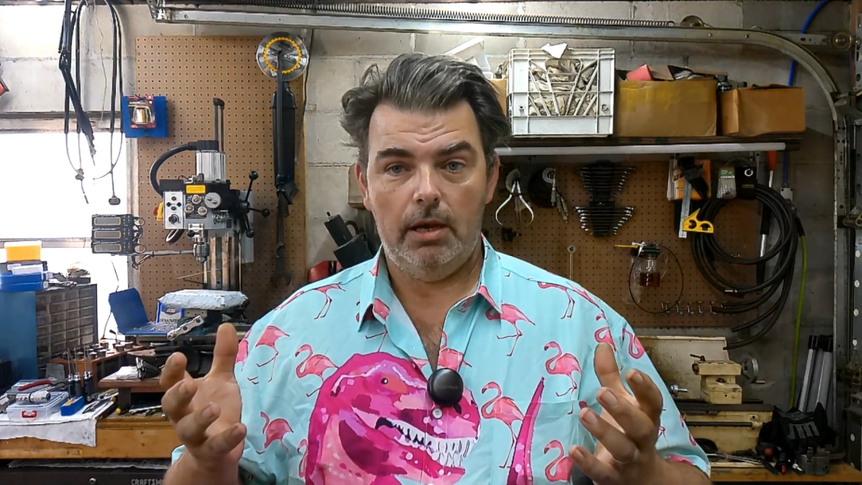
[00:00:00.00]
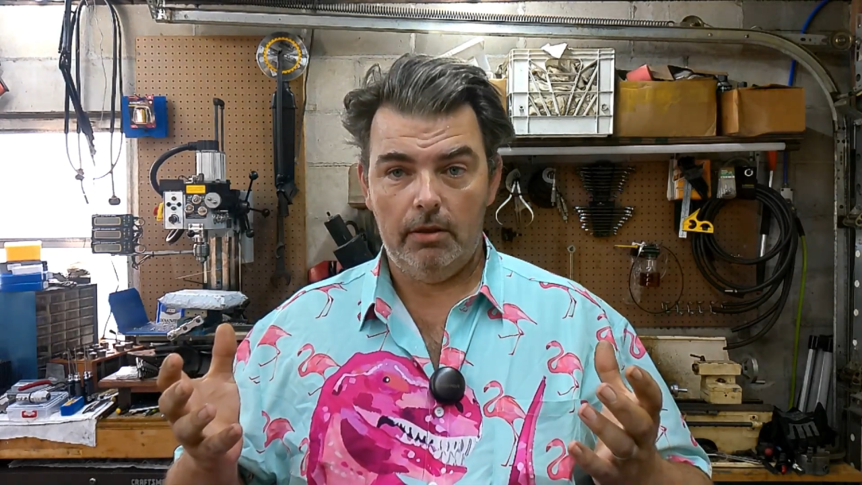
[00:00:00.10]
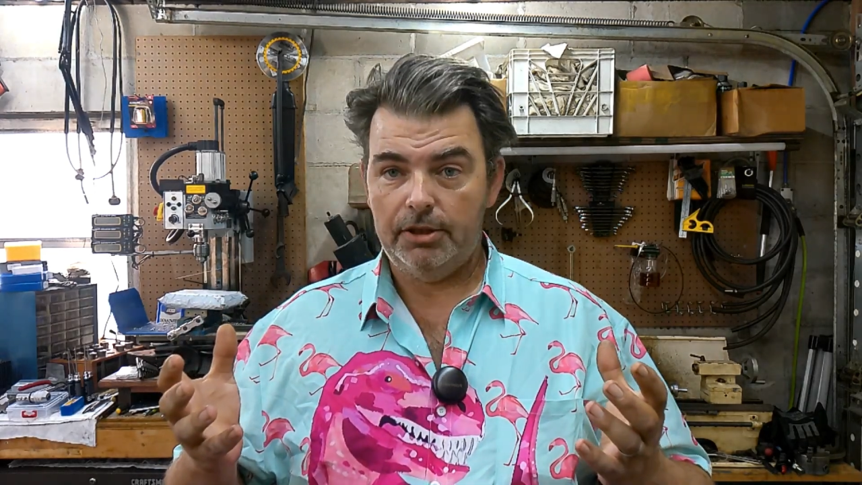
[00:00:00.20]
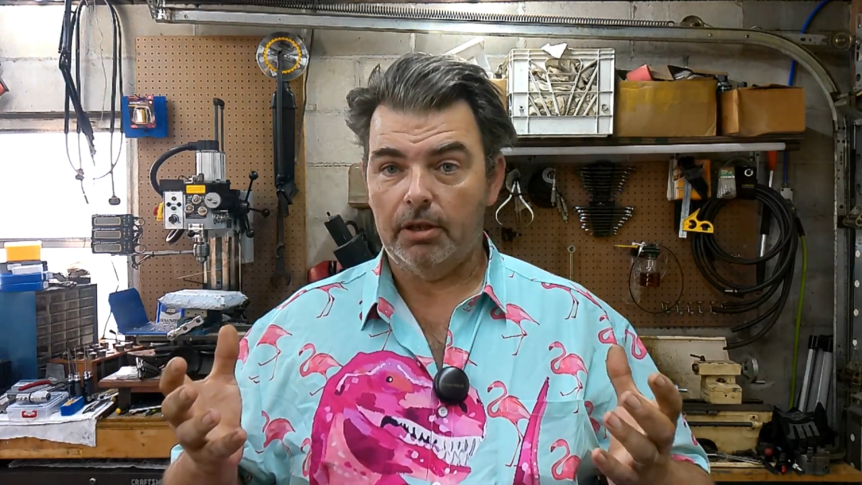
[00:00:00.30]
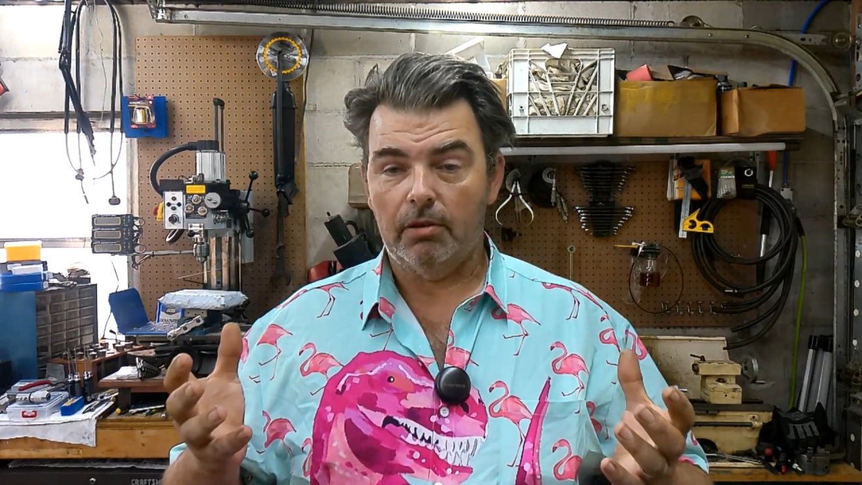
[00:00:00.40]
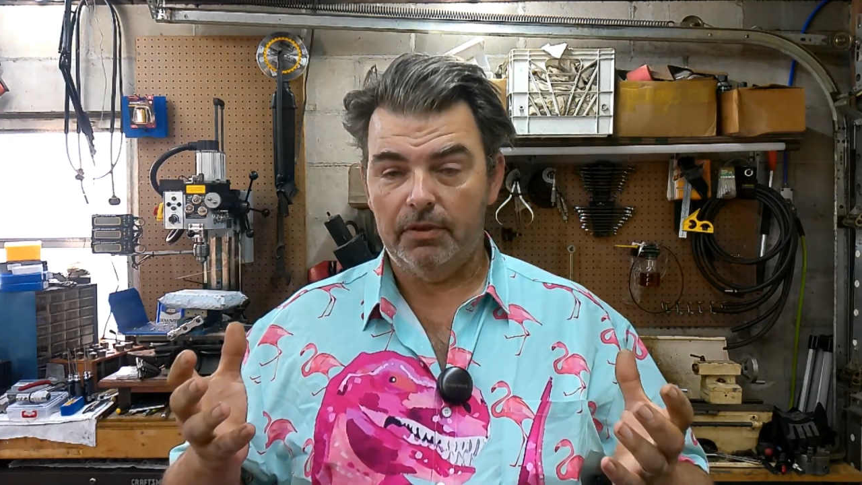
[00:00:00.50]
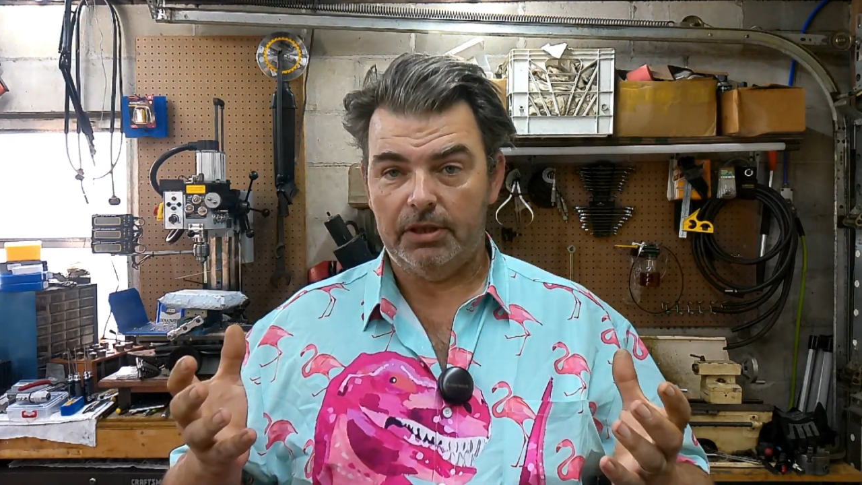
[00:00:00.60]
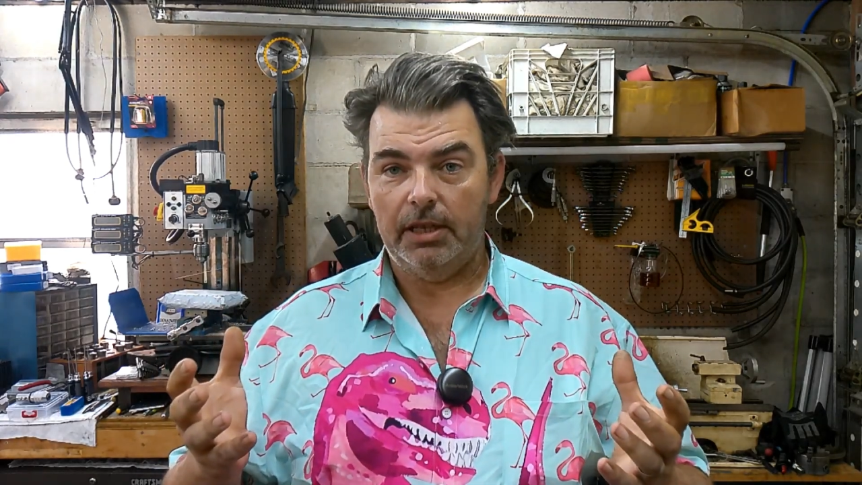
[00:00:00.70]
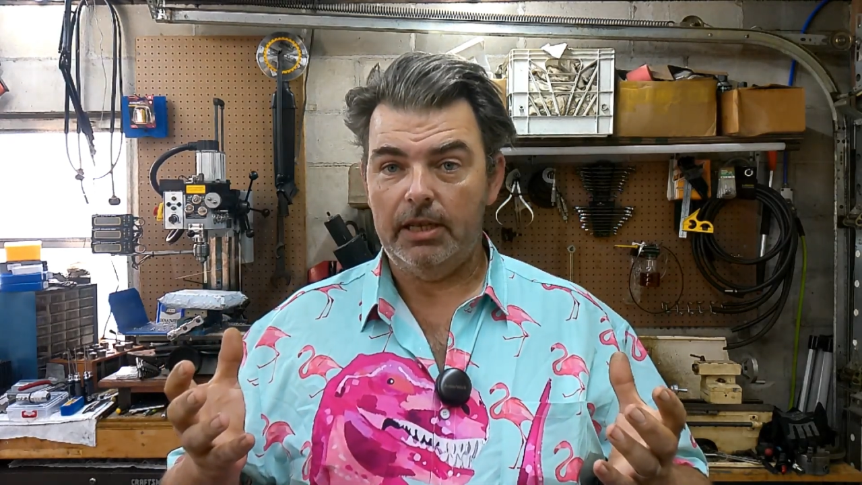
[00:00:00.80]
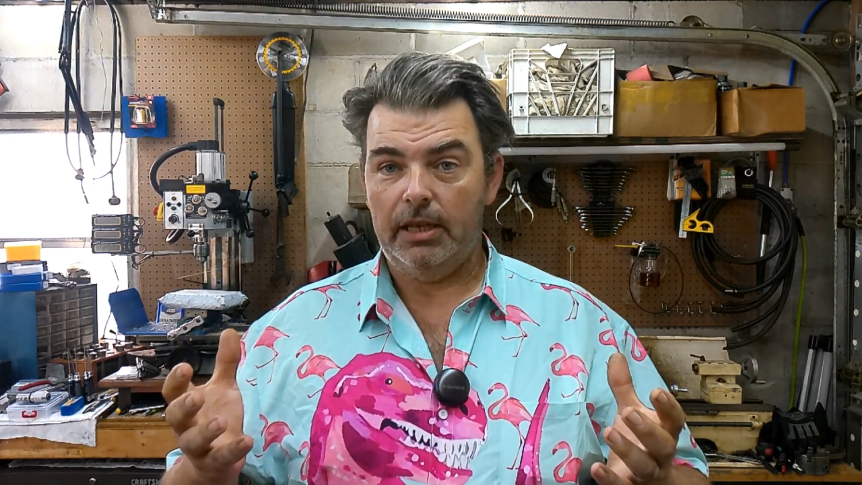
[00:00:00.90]
in the general
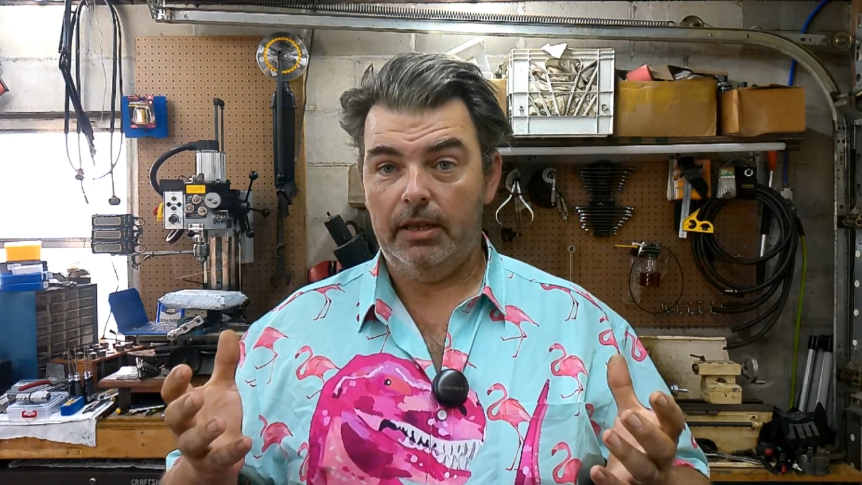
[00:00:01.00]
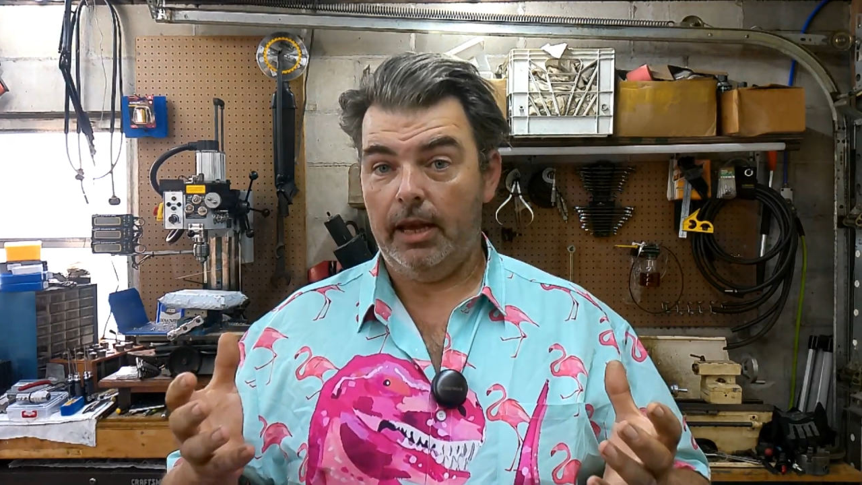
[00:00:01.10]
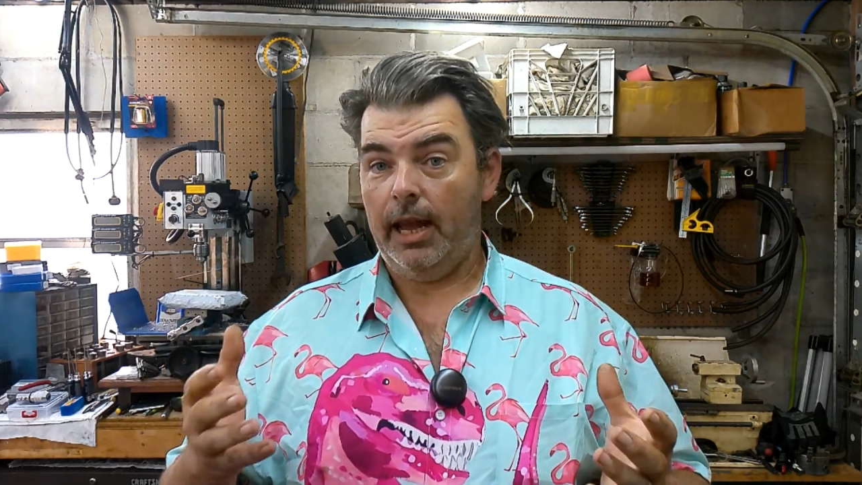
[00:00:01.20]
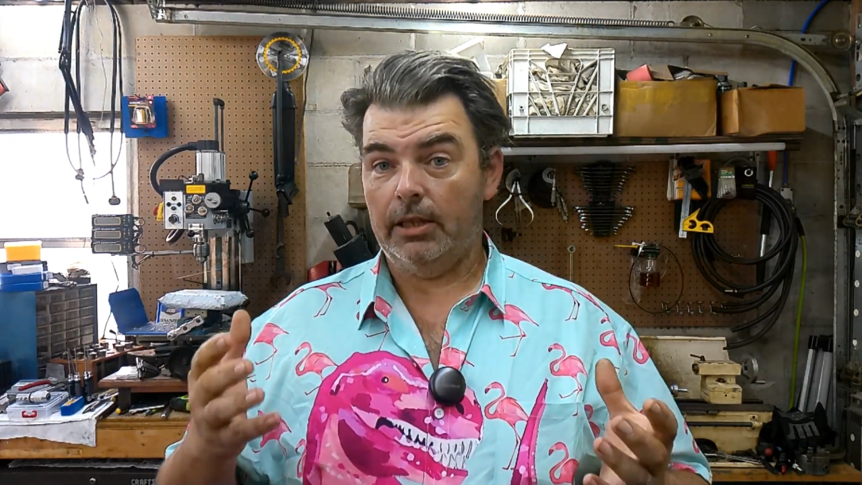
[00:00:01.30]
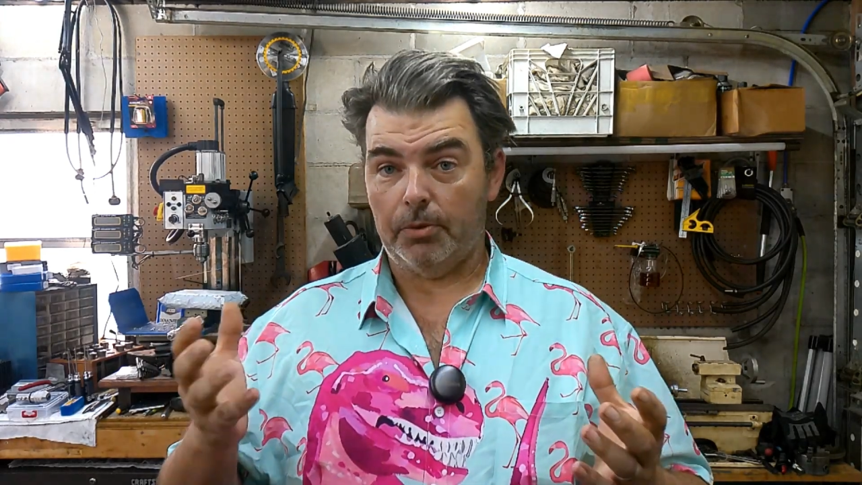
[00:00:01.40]
vicinity that has